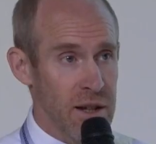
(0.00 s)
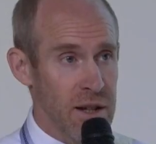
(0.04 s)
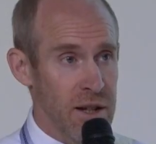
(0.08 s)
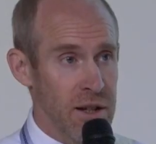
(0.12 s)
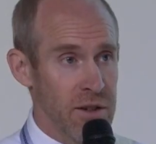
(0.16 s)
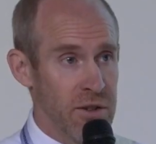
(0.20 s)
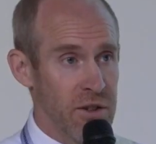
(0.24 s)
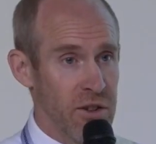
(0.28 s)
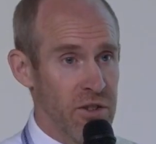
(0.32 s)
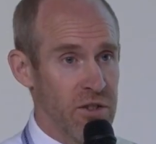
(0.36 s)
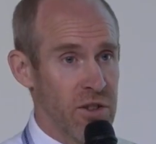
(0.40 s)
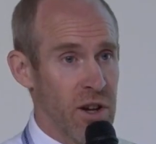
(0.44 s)
the
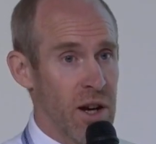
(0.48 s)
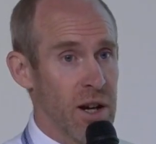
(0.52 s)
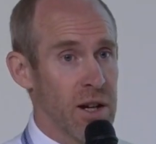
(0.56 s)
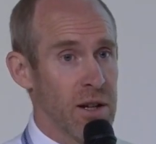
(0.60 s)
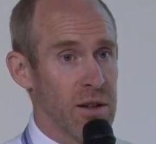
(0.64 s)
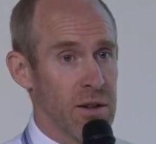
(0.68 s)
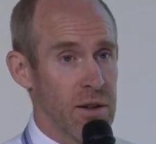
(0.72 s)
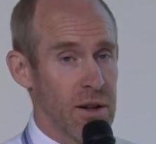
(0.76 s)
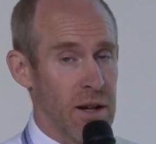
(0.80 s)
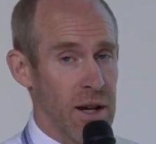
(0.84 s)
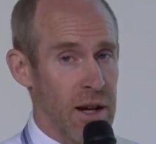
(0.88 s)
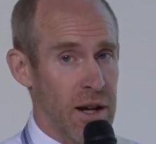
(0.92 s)

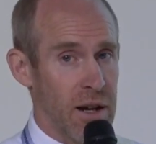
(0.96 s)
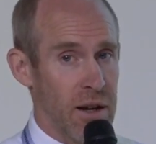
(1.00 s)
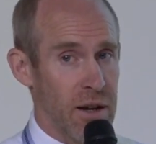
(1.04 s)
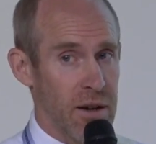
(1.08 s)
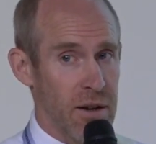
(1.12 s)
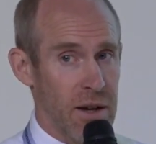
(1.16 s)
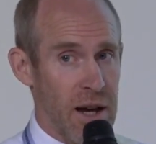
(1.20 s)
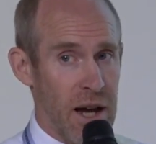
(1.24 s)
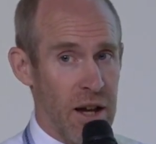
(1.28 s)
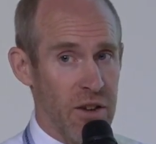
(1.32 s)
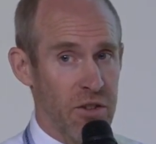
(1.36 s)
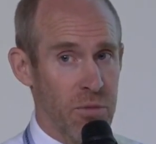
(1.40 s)
design
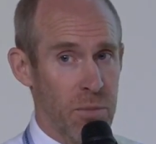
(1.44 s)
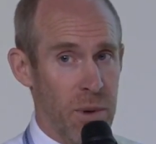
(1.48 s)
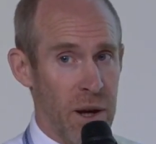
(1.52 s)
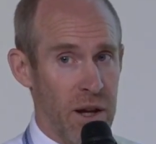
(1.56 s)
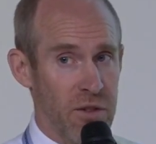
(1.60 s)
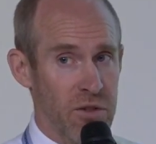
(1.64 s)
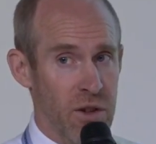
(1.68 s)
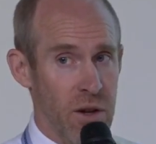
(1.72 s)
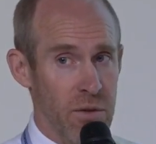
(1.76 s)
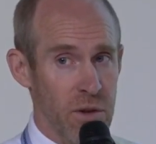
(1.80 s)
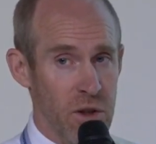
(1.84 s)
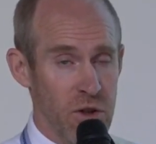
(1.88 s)

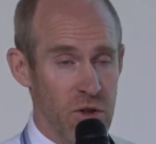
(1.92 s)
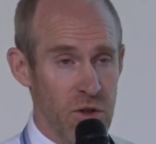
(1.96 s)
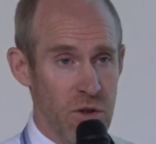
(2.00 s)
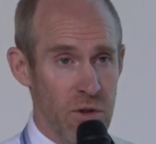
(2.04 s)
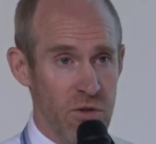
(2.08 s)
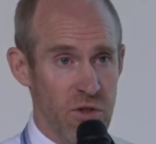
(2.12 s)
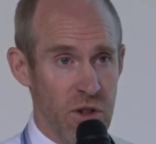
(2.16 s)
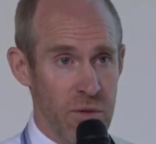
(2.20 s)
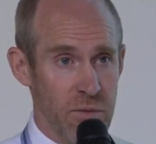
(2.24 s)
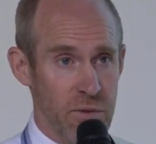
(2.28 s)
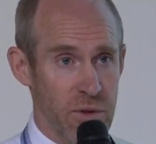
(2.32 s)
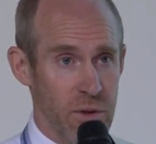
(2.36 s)
aspects, have a
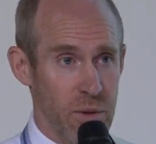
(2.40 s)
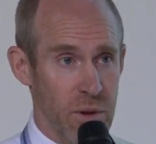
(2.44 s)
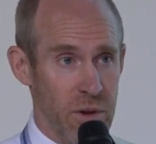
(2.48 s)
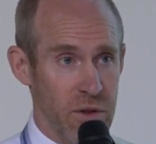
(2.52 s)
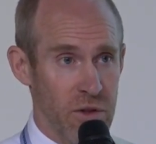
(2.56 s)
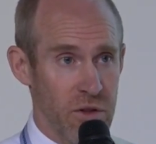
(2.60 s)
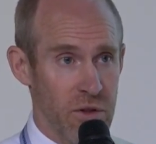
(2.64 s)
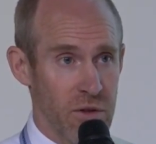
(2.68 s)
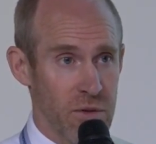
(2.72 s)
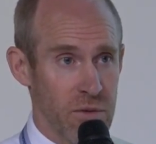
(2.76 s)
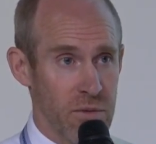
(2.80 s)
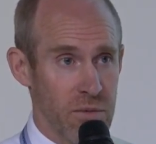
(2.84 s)
huge
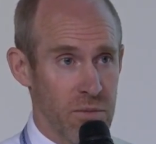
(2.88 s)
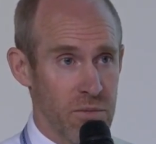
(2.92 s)
influence.